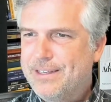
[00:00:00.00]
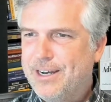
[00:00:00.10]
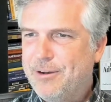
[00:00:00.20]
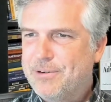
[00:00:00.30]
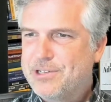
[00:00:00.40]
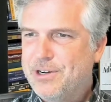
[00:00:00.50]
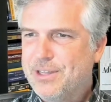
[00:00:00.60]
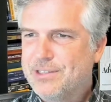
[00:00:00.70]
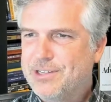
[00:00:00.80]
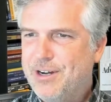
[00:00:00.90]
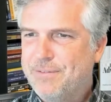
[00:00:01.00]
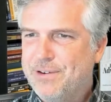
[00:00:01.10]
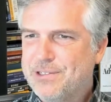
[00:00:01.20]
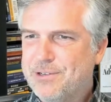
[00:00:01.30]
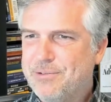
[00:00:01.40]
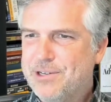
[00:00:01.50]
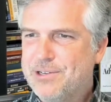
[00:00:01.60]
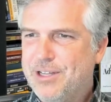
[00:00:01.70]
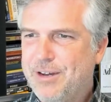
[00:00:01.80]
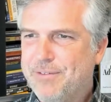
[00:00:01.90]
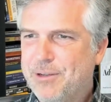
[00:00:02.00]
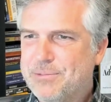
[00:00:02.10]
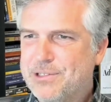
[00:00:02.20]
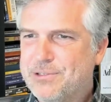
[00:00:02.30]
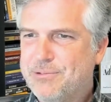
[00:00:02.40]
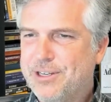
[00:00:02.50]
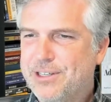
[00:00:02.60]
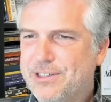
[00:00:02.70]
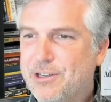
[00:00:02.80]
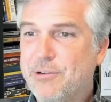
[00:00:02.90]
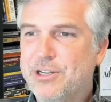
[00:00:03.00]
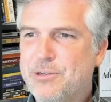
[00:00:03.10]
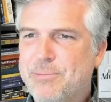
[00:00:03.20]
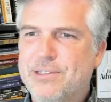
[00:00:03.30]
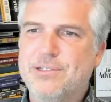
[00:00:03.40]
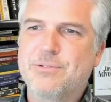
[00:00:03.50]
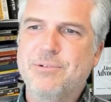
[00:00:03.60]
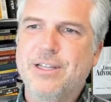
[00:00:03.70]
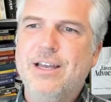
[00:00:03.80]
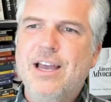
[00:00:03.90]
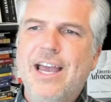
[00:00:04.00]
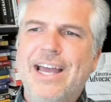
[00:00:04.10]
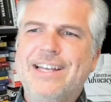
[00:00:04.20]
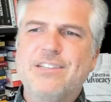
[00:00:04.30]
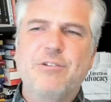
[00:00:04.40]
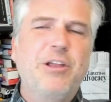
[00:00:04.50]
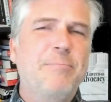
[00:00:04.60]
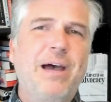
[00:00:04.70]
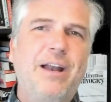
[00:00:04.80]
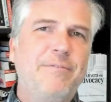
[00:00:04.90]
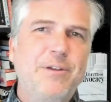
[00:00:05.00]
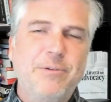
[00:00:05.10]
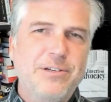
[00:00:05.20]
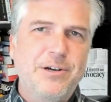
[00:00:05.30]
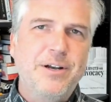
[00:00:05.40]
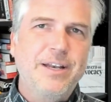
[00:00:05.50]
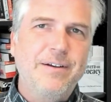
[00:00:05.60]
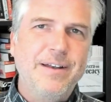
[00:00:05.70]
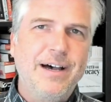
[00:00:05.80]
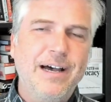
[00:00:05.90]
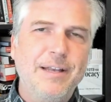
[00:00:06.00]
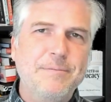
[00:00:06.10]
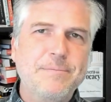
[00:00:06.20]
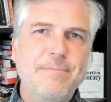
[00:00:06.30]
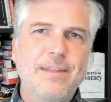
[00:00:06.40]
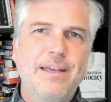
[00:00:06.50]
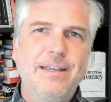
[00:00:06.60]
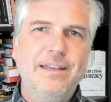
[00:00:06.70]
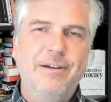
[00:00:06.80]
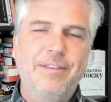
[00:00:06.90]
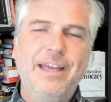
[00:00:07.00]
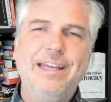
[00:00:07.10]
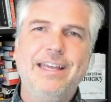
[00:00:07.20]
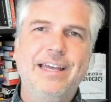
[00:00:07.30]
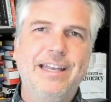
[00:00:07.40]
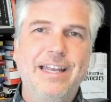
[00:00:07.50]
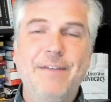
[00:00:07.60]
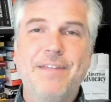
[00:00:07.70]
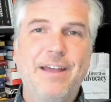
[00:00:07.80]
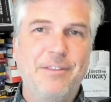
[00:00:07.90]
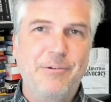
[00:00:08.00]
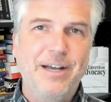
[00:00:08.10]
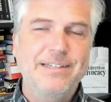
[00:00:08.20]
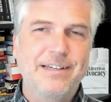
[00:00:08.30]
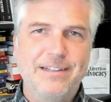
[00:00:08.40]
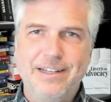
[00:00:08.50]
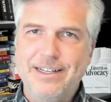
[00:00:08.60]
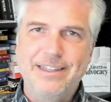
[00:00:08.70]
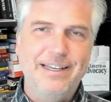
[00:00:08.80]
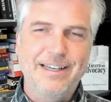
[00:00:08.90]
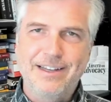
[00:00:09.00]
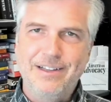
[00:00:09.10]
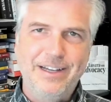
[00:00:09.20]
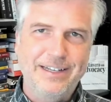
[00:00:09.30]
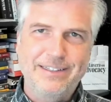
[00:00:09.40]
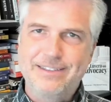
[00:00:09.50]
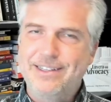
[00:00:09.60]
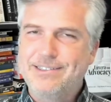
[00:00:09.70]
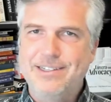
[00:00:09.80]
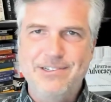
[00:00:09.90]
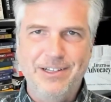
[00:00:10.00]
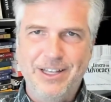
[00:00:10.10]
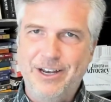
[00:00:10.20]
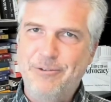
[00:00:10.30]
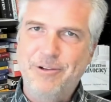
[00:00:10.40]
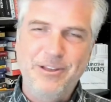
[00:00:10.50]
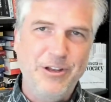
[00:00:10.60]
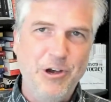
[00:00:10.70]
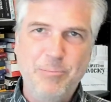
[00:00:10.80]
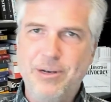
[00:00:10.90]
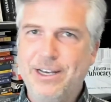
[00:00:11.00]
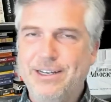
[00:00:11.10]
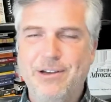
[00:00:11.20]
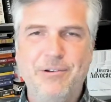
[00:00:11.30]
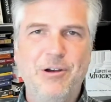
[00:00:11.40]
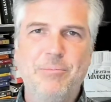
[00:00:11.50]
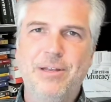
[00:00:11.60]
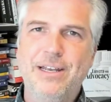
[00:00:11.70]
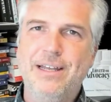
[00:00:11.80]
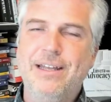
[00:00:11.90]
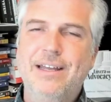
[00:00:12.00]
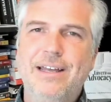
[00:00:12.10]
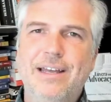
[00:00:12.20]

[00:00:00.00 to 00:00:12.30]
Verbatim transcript: Can I return this offer in its original envelope since I don't want to do business with it? It doesn't really matter if you return it or not. You know, they can, if they have the right to collect, they can collect. They send you a letter, whether you open it, don't open it.